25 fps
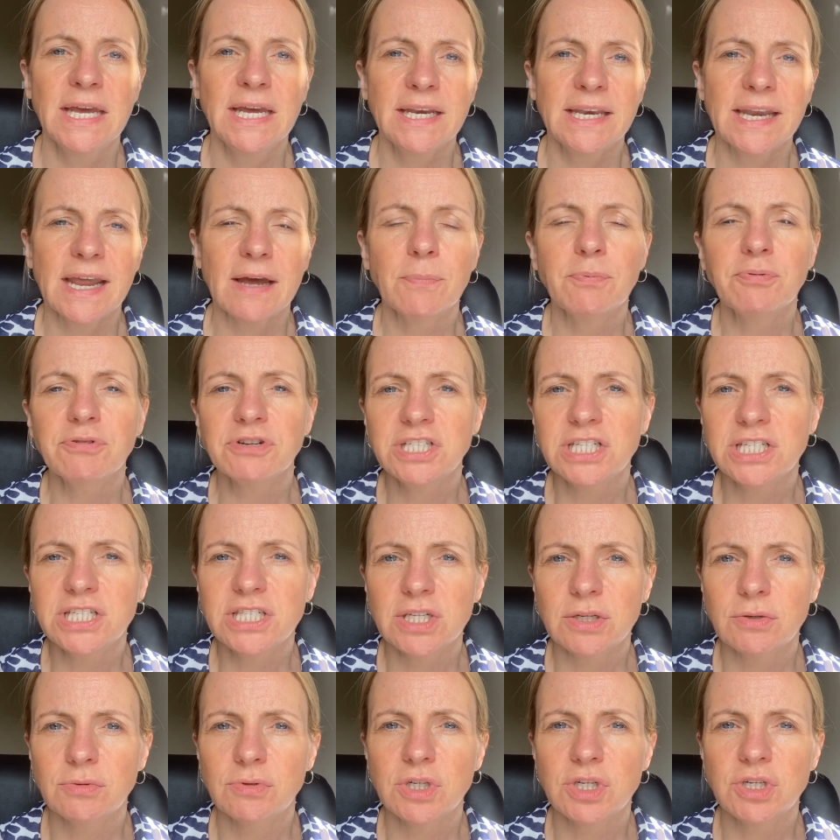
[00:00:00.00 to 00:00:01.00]
Now, pretty
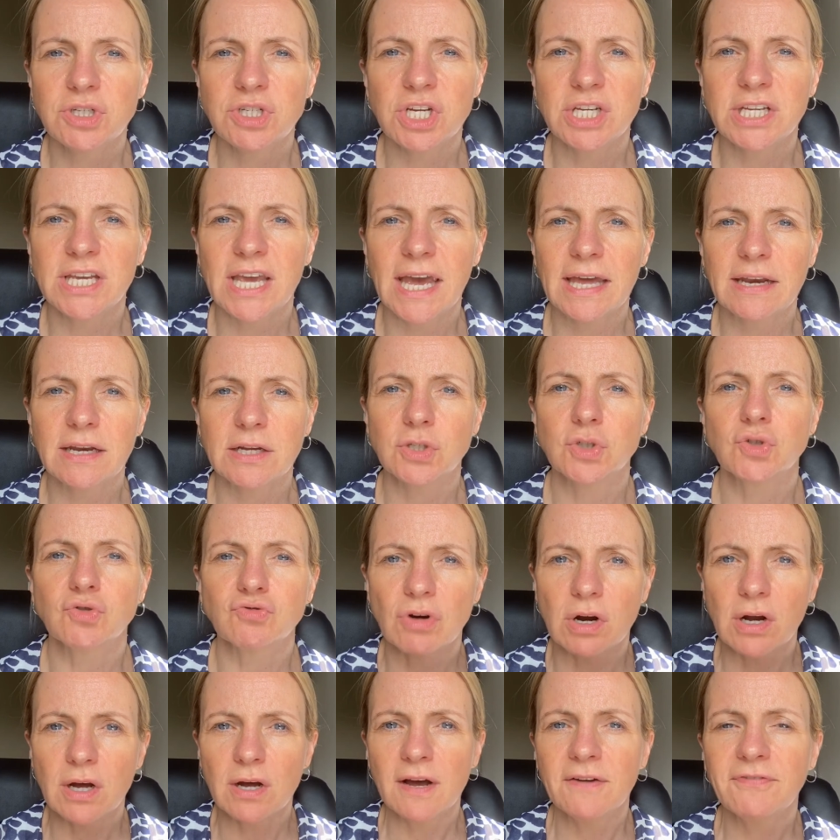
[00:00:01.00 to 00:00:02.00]
soon you should get a
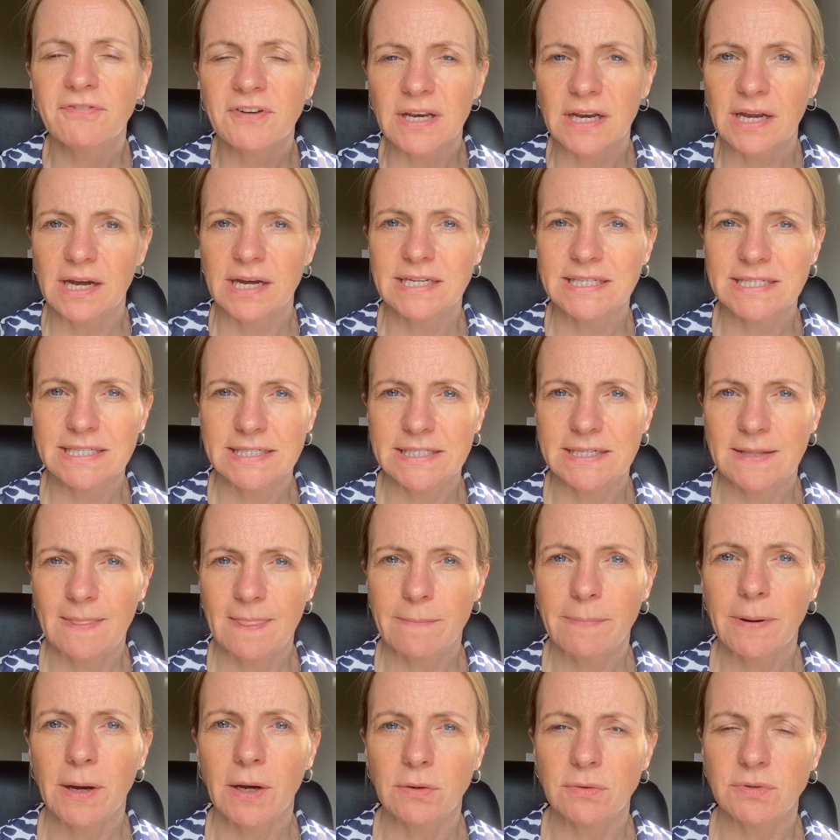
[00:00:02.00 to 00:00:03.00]
draft licence in the
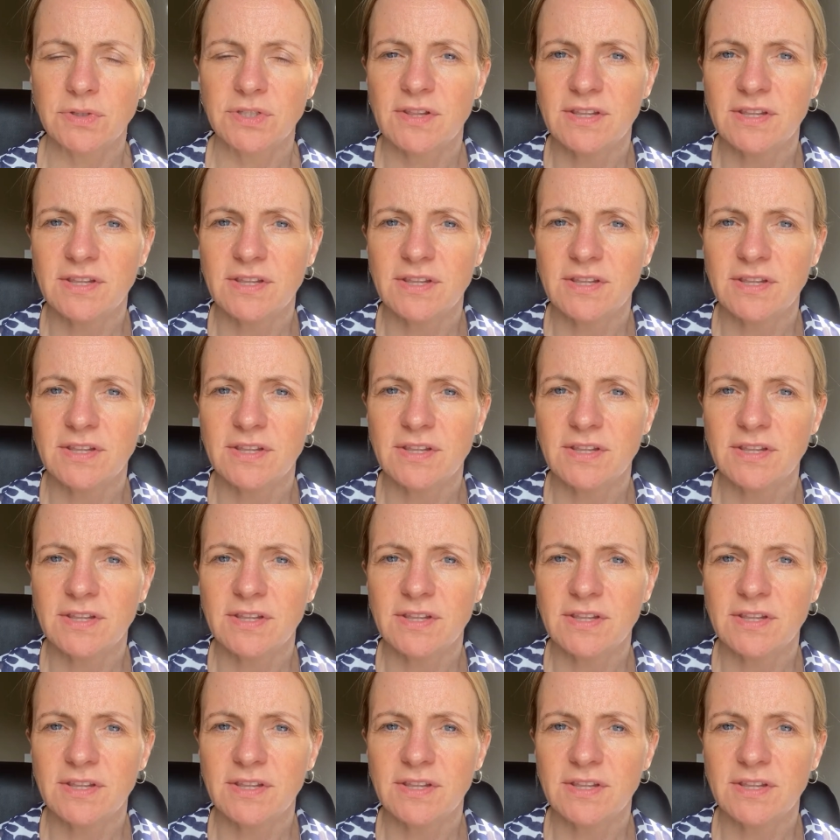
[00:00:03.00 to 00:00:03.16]
post.